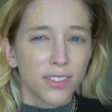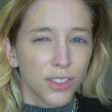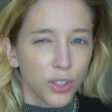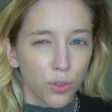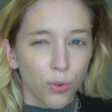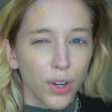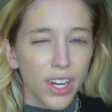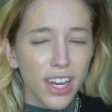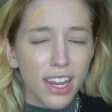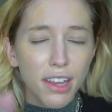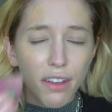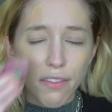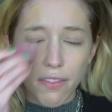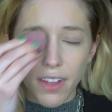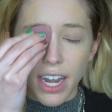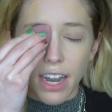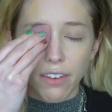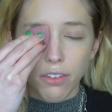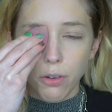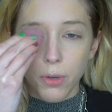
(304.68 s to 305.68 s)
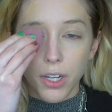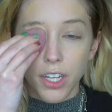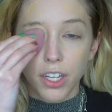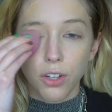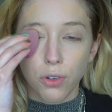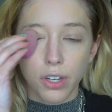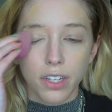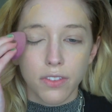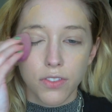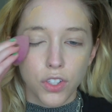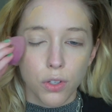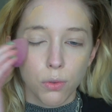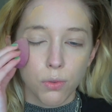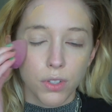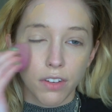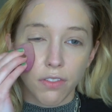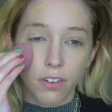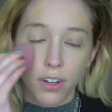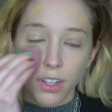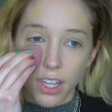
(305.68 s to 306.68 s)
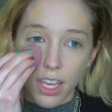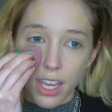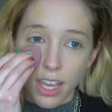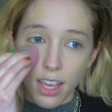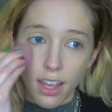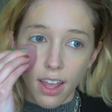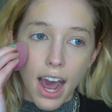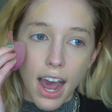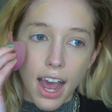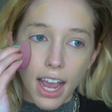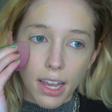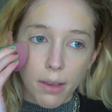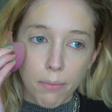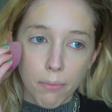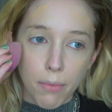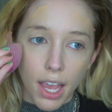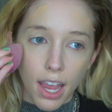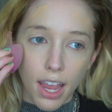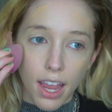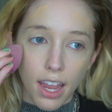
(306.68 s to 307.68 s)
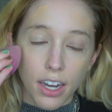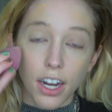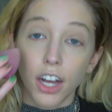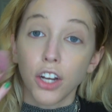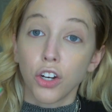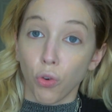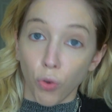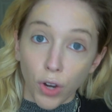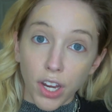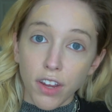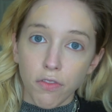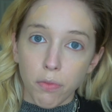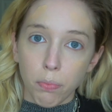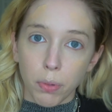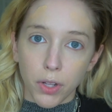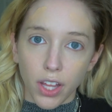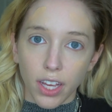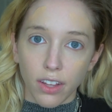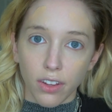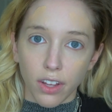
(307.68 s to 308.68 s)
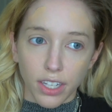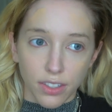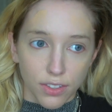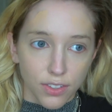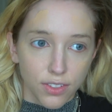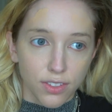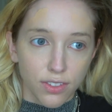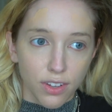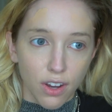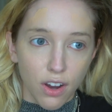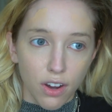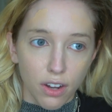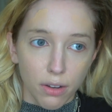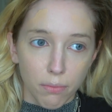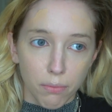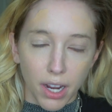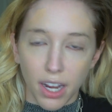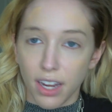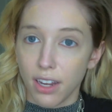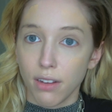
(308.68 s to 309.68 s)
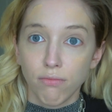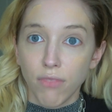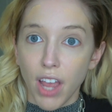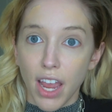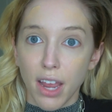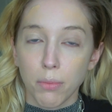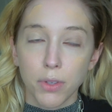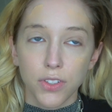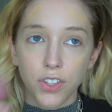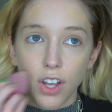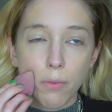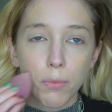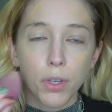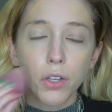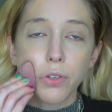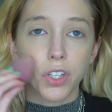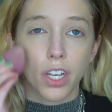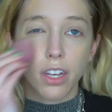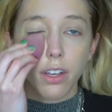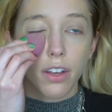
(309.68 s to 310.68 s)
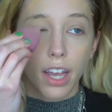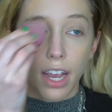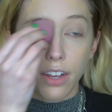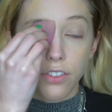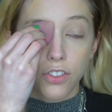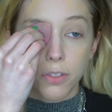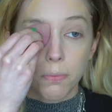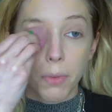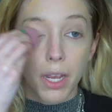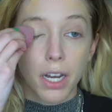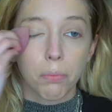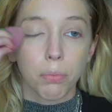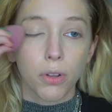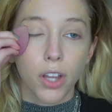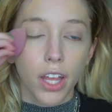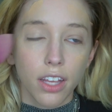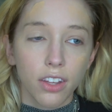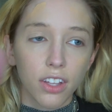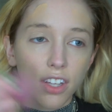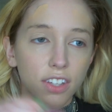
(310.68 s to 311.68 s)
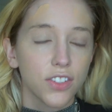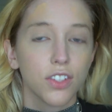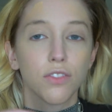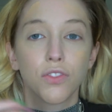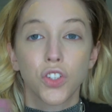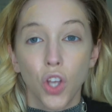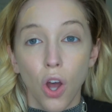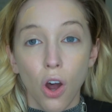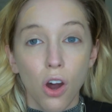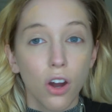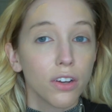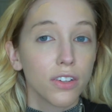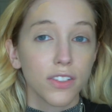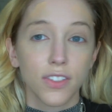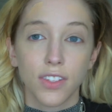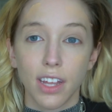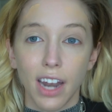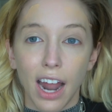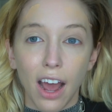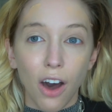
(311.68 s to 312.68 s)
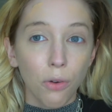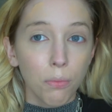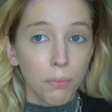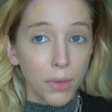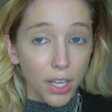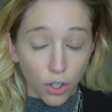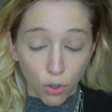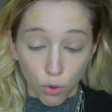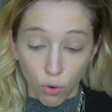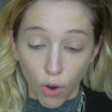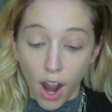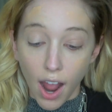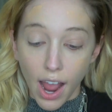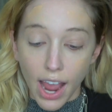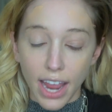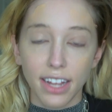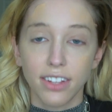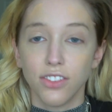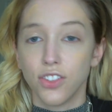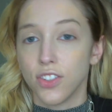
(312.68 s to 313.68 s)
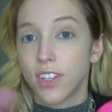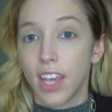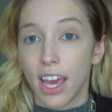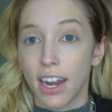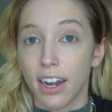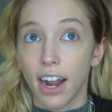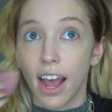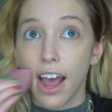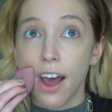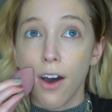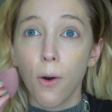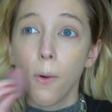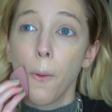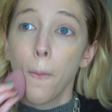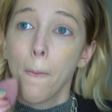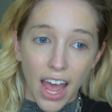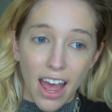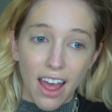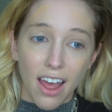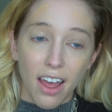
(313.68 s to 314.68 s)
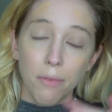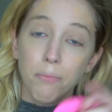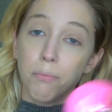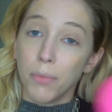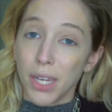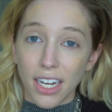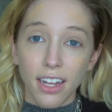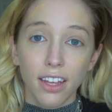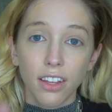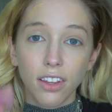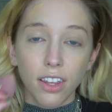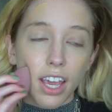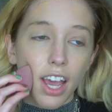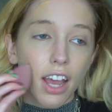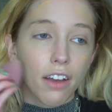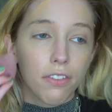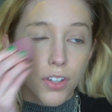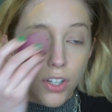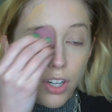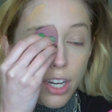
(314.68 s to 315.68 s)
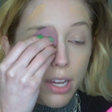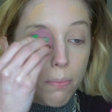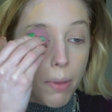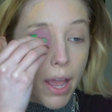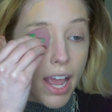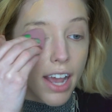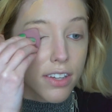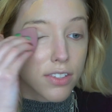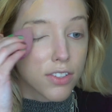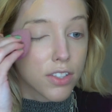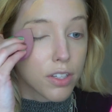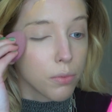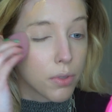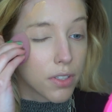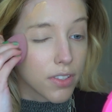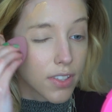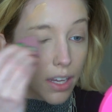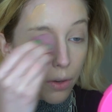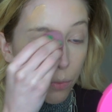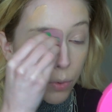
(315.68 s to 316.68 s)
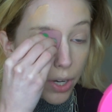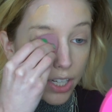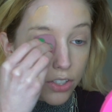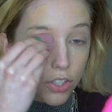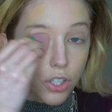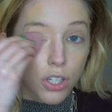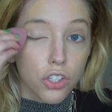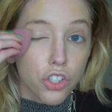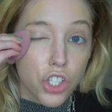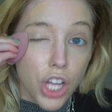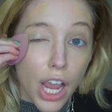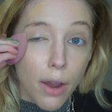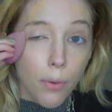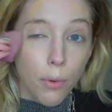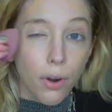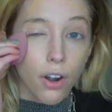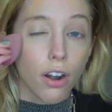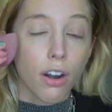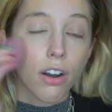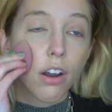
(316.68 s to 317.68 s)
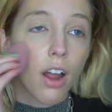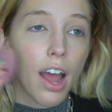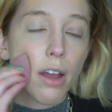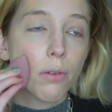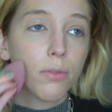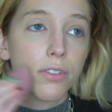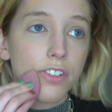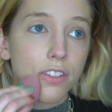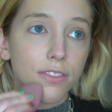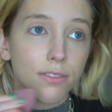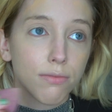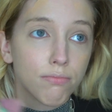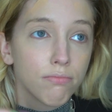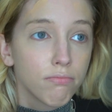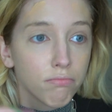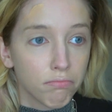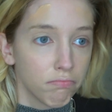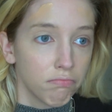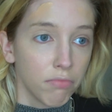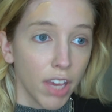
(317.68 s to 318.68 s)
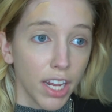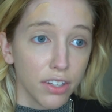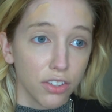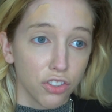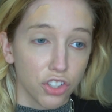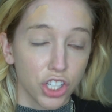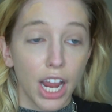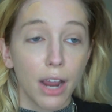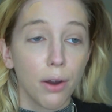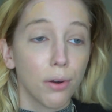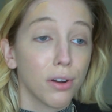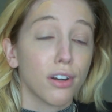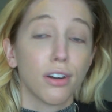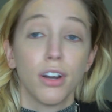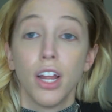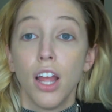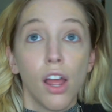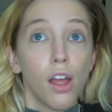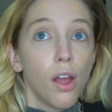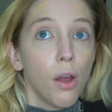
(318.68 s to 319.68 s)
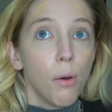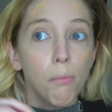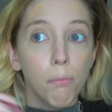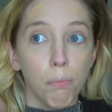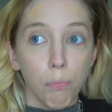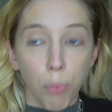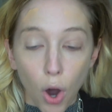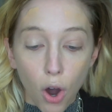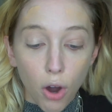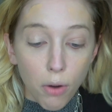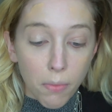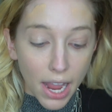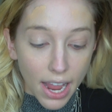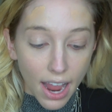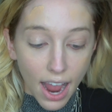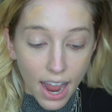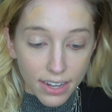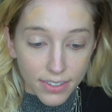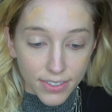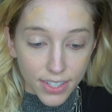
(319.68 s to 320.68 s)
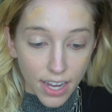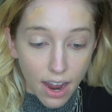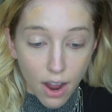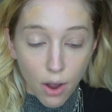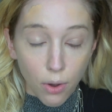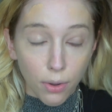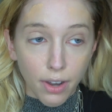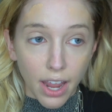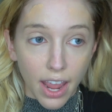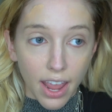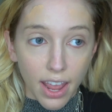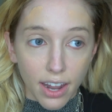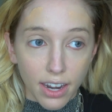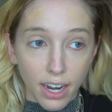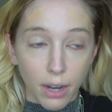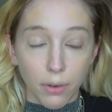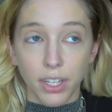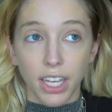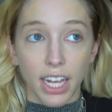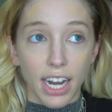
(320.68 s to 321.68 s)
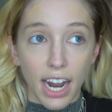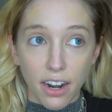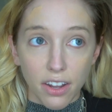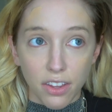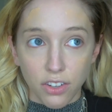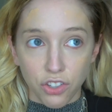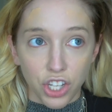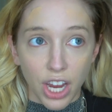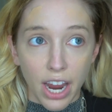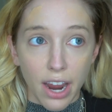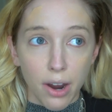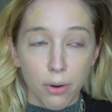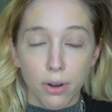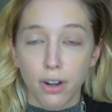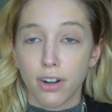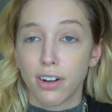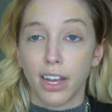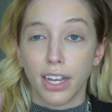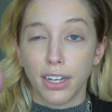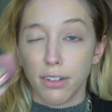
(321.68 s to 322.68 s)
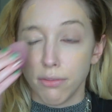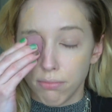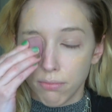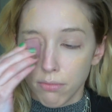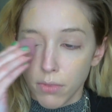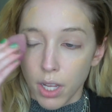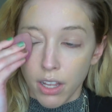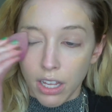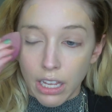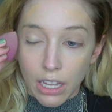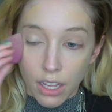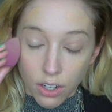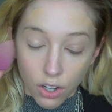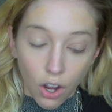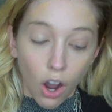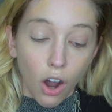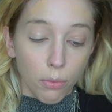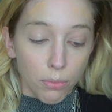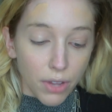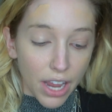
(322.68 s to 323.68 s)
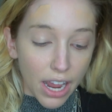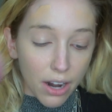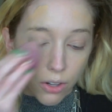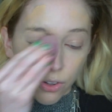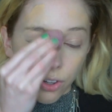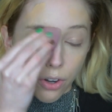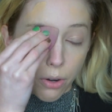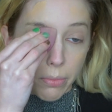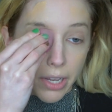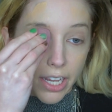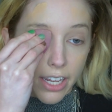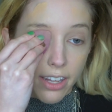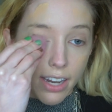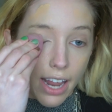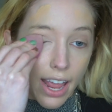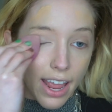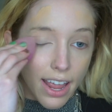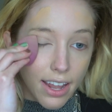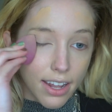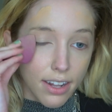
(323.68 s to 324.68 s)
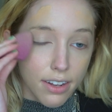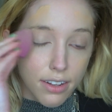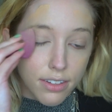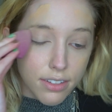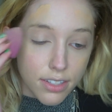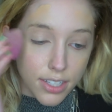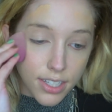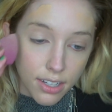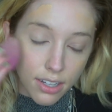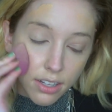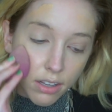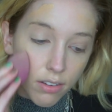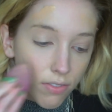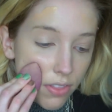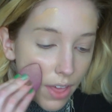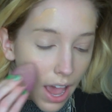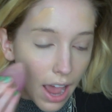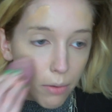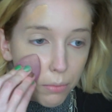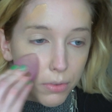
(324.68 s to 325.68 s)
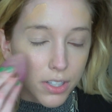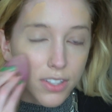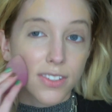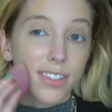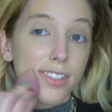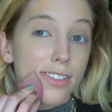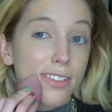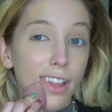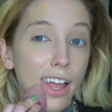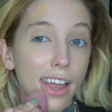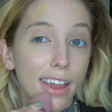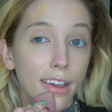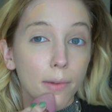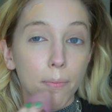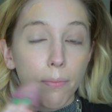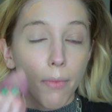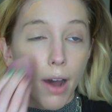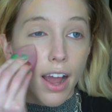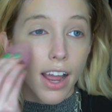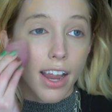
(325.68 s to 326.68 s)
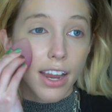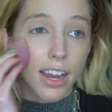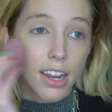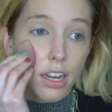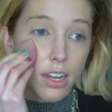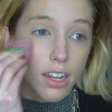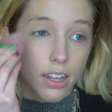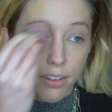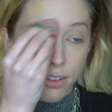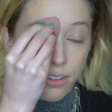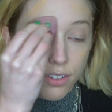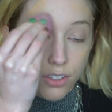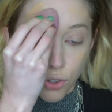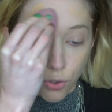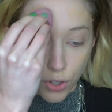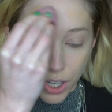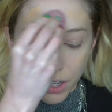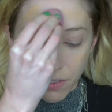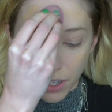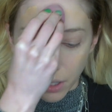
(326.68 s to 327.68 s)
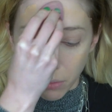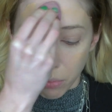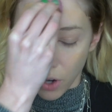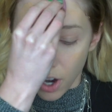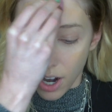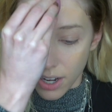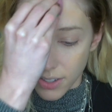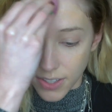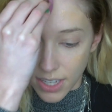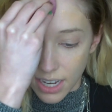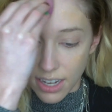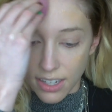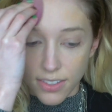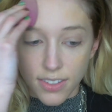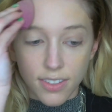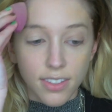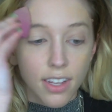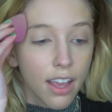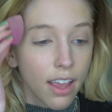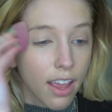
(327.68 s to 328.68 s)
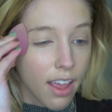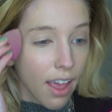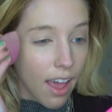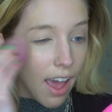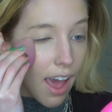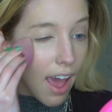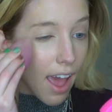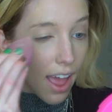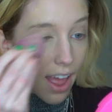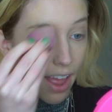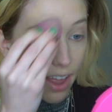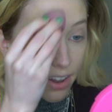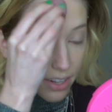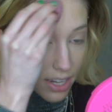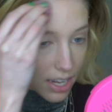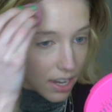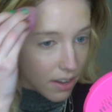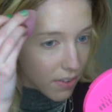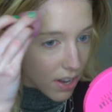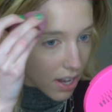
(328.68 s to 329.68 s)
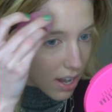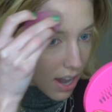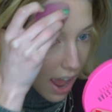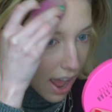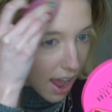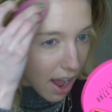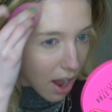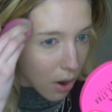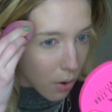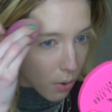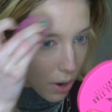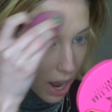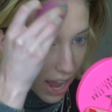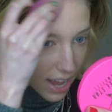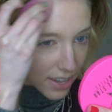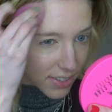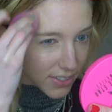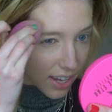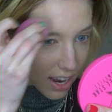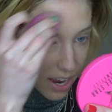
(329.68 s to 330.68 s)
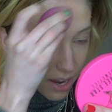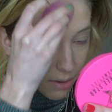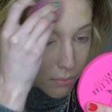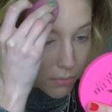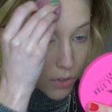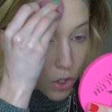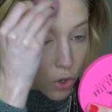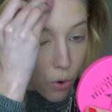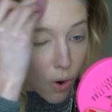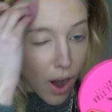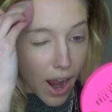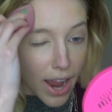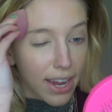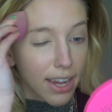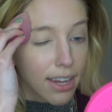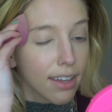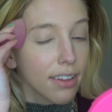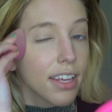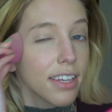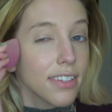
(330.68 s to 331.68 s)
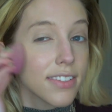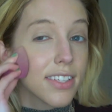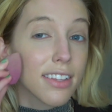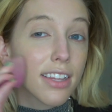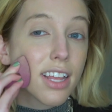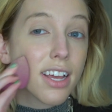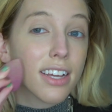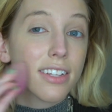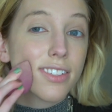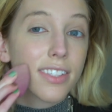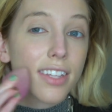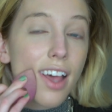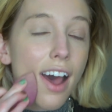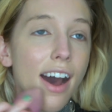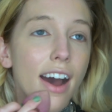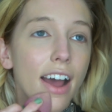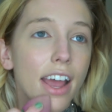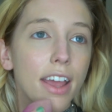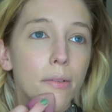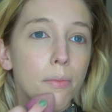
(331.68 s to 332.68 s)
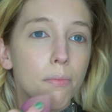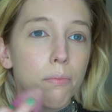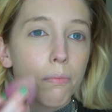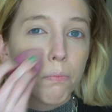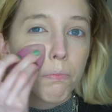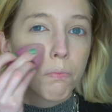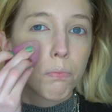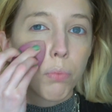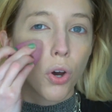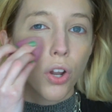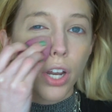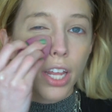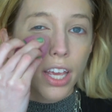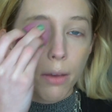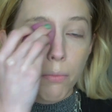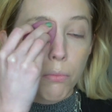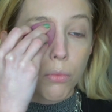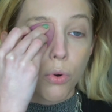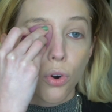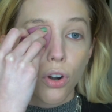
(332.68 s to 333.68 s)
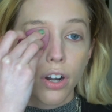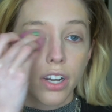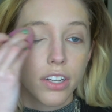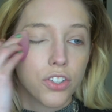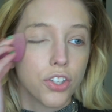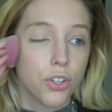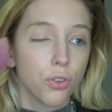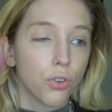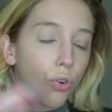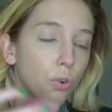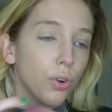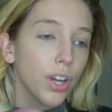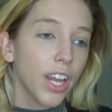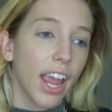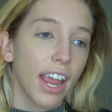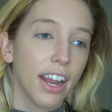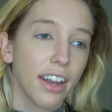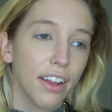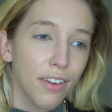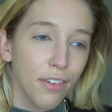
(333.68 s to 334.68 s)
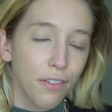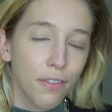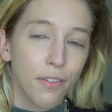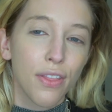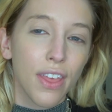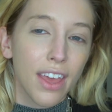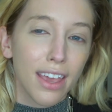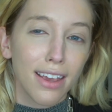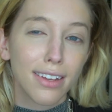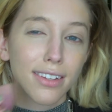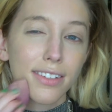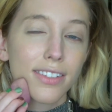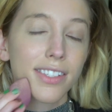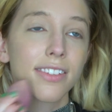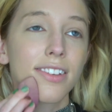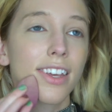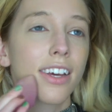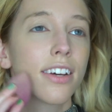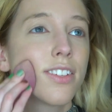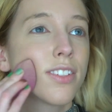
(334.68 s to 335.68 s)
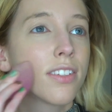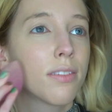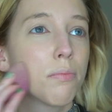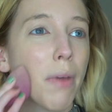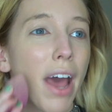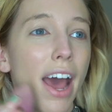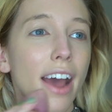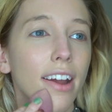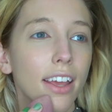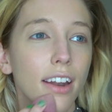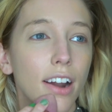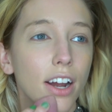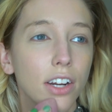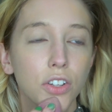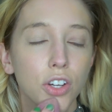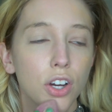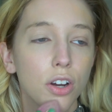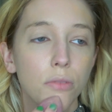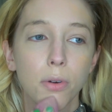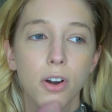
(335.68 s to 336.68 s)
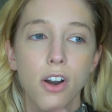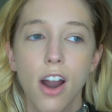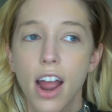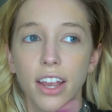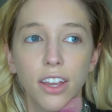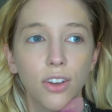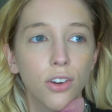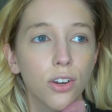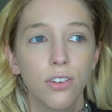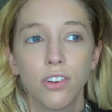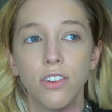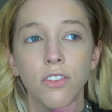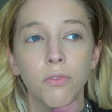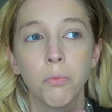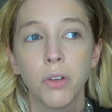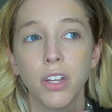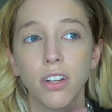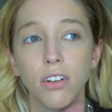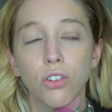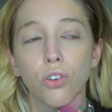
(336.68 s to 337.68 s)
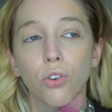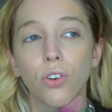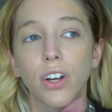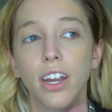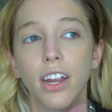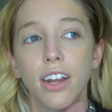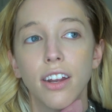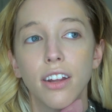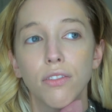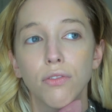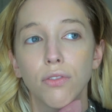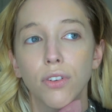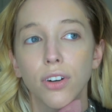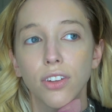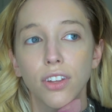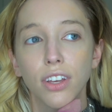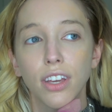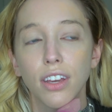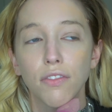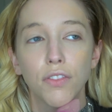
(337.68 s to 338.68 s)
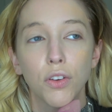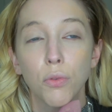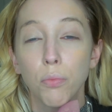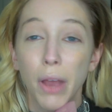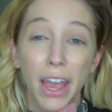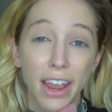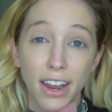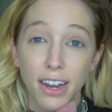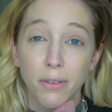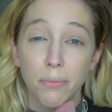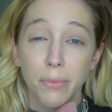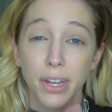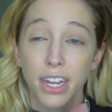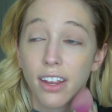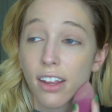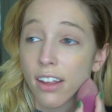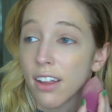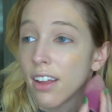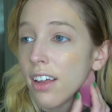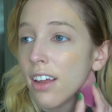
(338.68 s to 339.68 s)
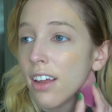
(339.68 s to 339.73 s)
grieve, and everybody grieves so differently. I made a grief playlist on my Amazon Music. Like I just made a playlist of songs that helped me cry and just get it out. Immediately after he passed, it was like when I took a shower, I would just get in the shower, bawl my eyes out, and I would get out of the shower and I'd calm down a little bit, and that was like my grieving process. And even now, as I'm crying less and less, I'm putting it more into creative things, because back in October, I couldn't have been creative really if you paid me